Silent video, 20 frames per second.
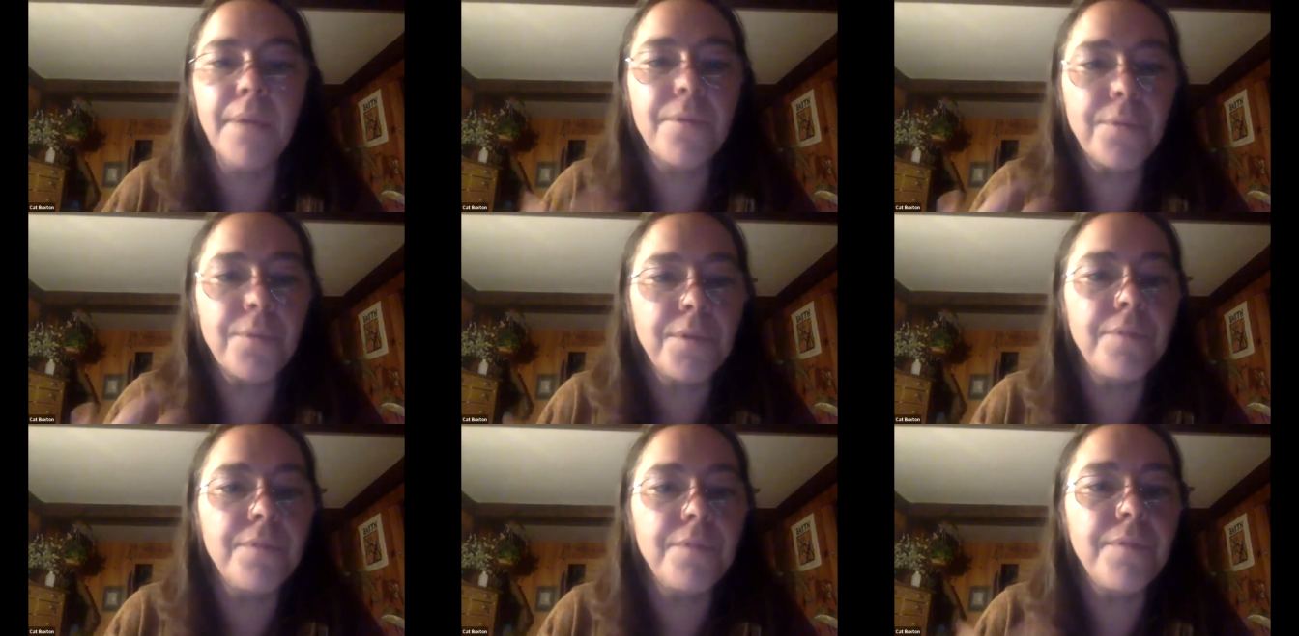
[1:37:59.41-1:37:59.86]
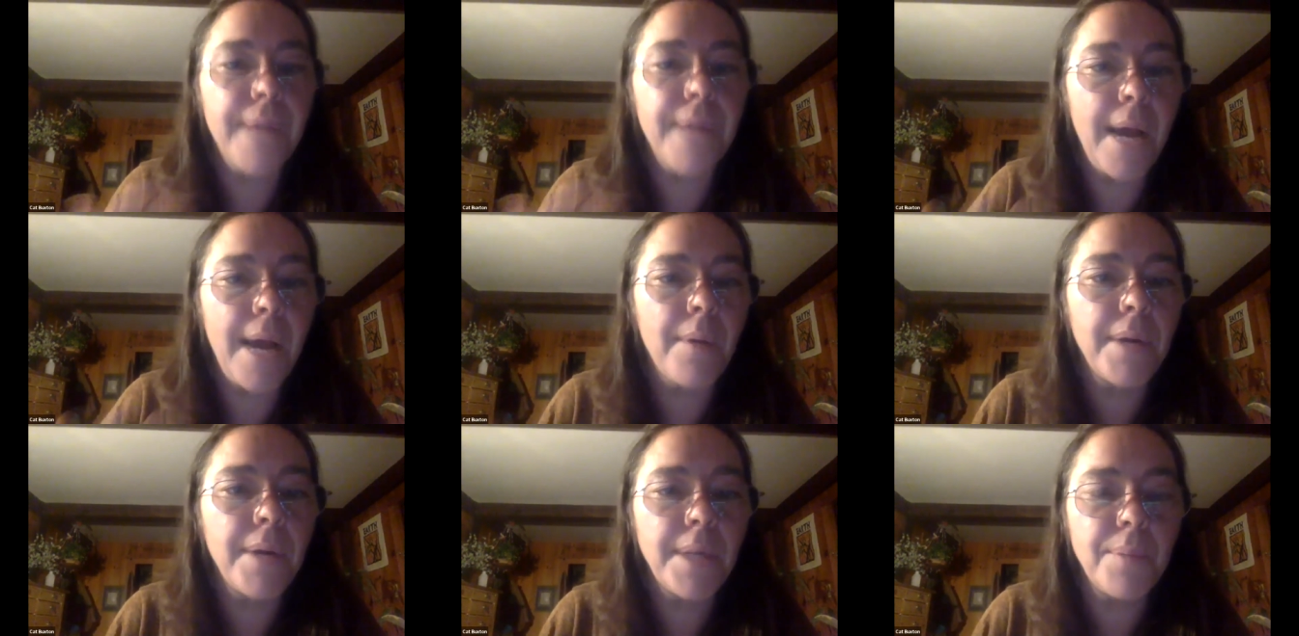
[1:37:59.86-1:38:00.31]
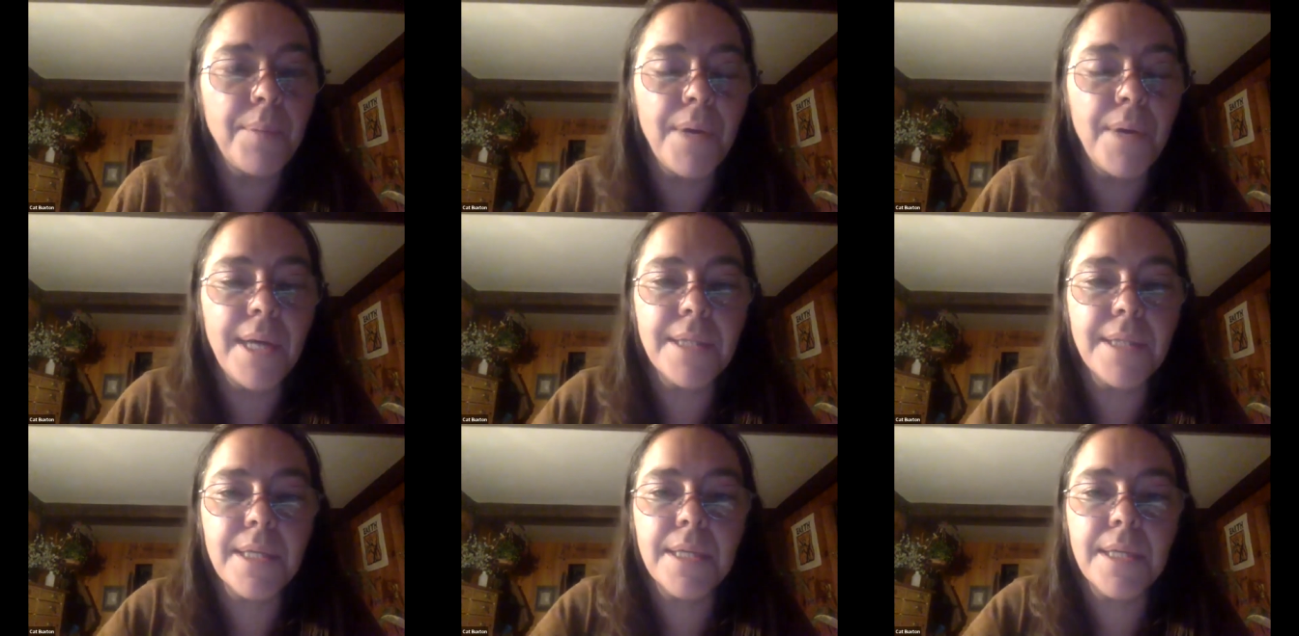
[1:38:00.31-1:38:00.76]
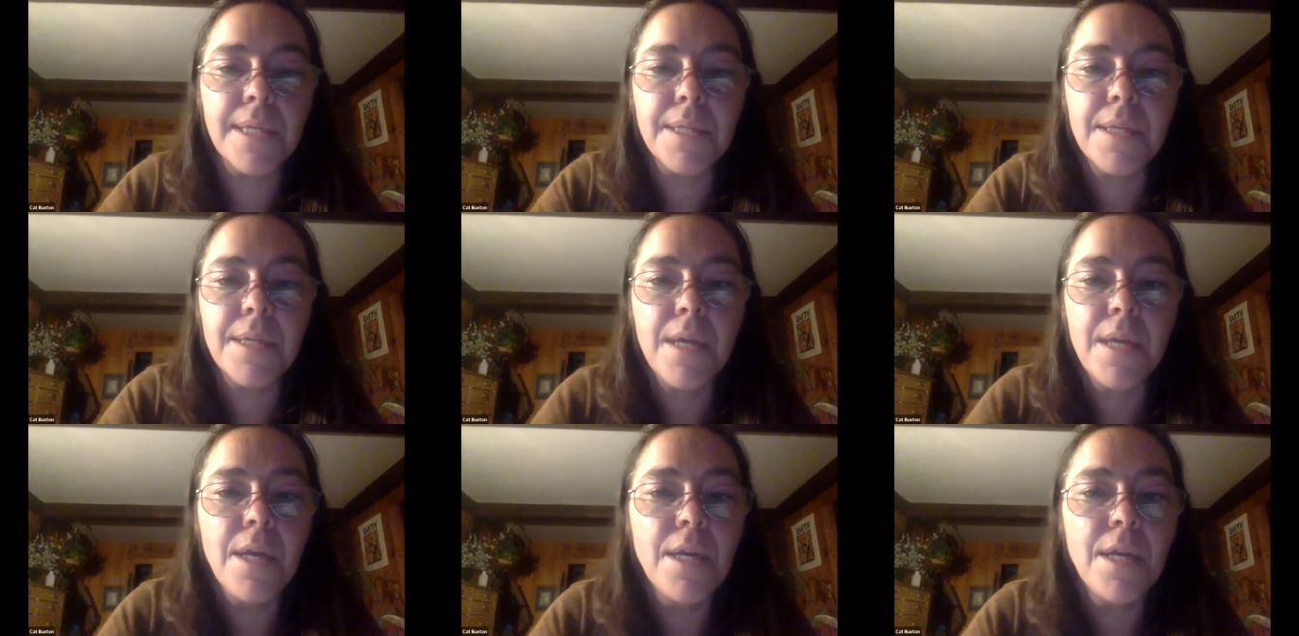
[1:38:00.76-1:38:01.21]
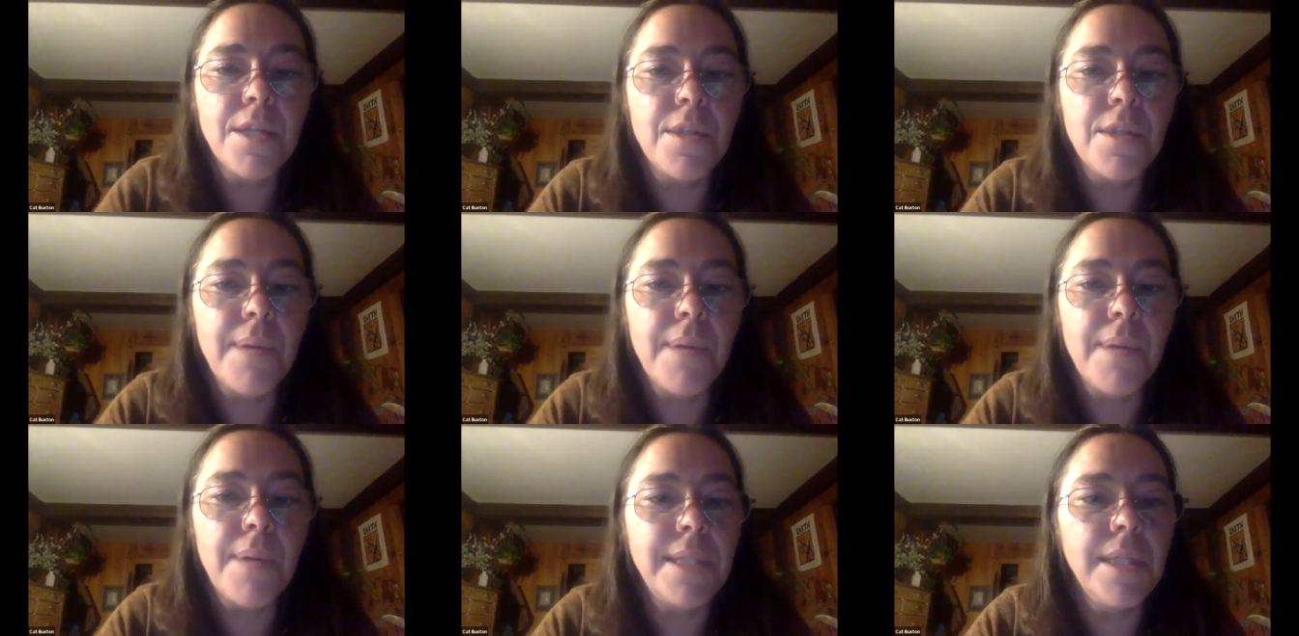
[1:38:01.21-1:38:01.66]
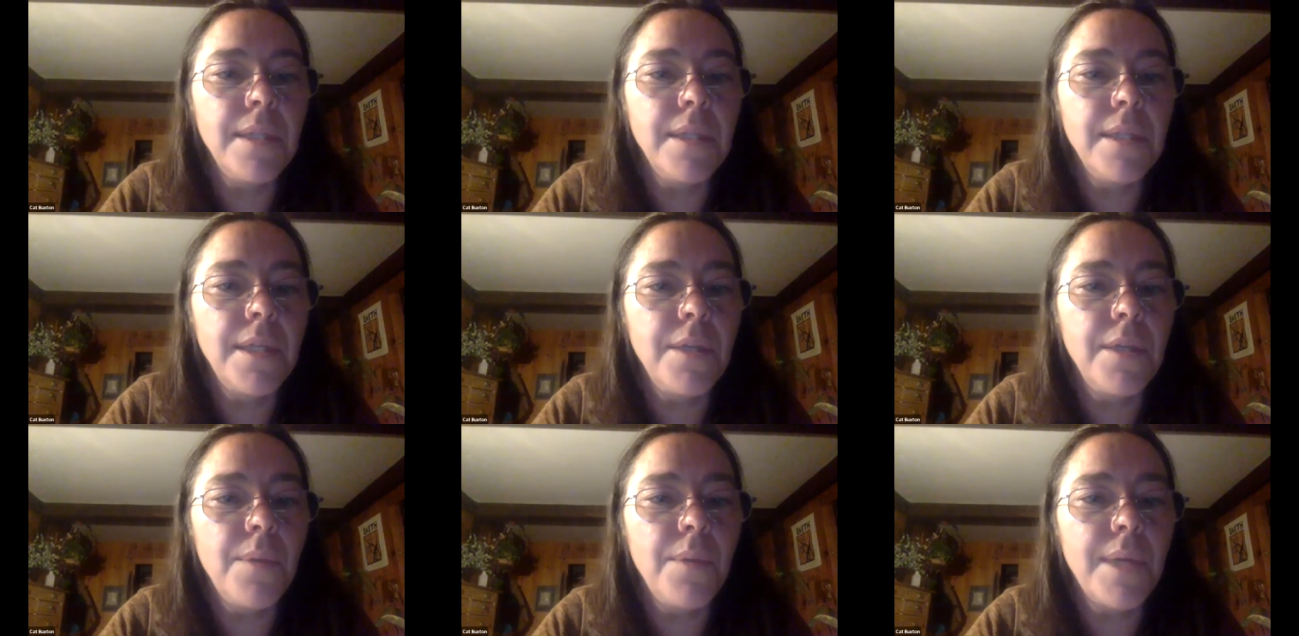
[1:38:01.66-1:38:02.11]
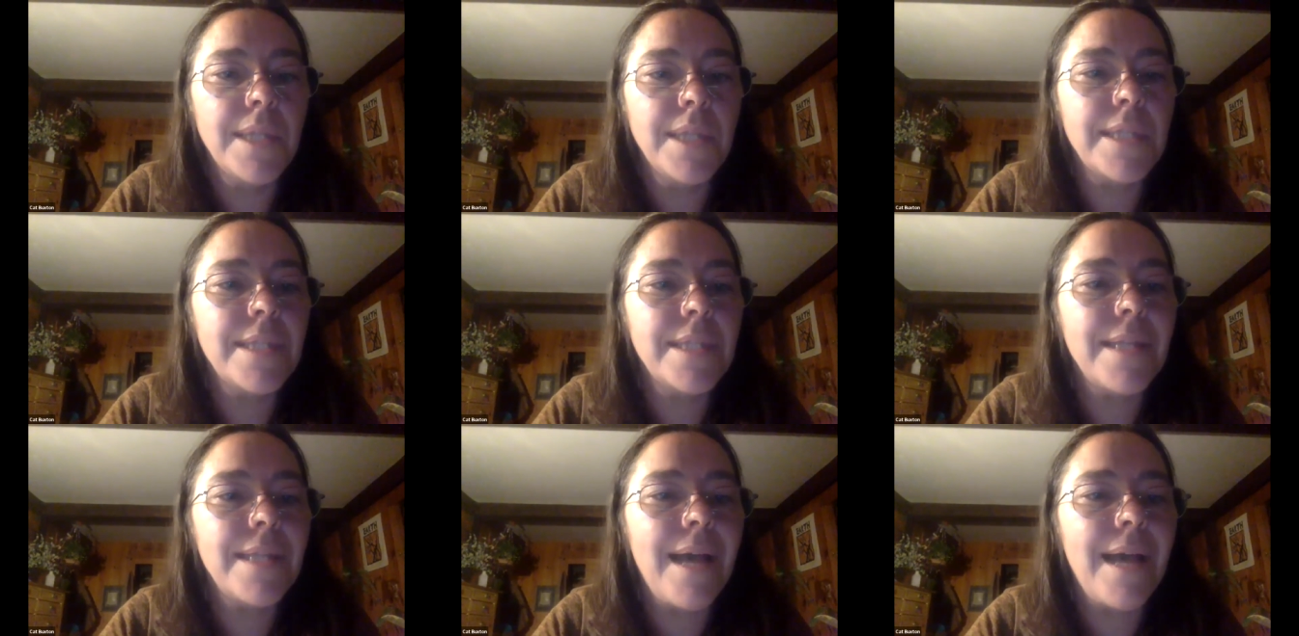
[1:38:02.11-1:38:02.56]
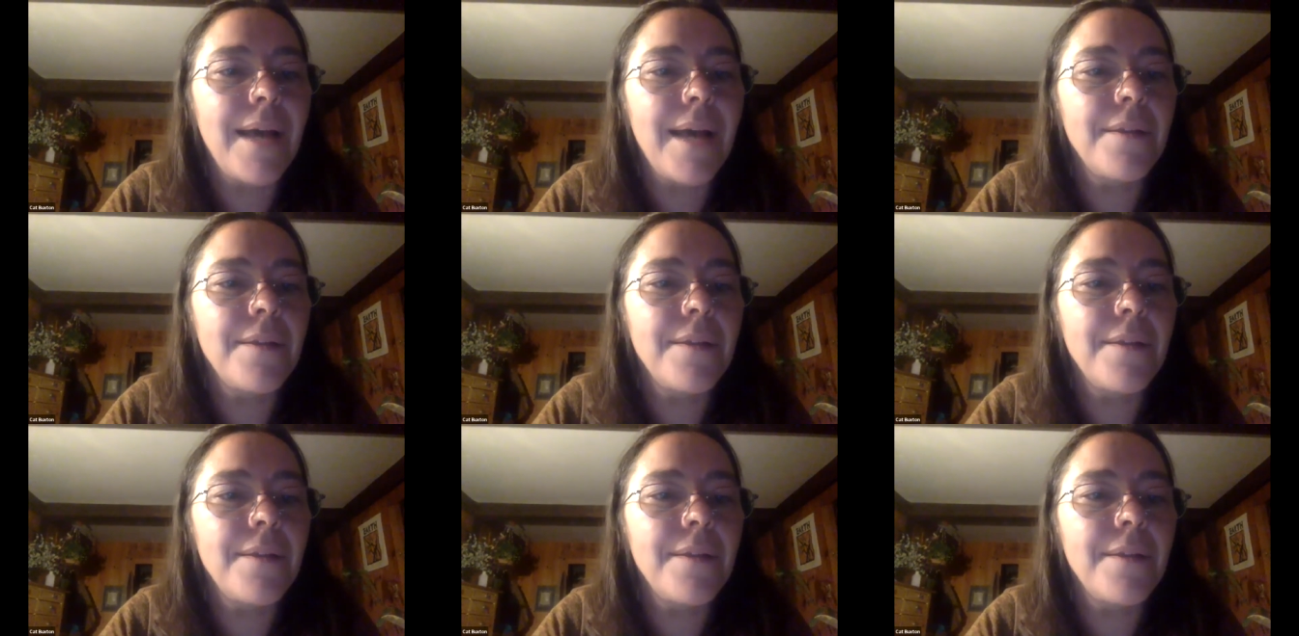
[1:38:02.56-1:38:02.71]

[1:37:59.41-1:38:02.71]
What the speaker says: through the flowering process. So ideally, you want to scythe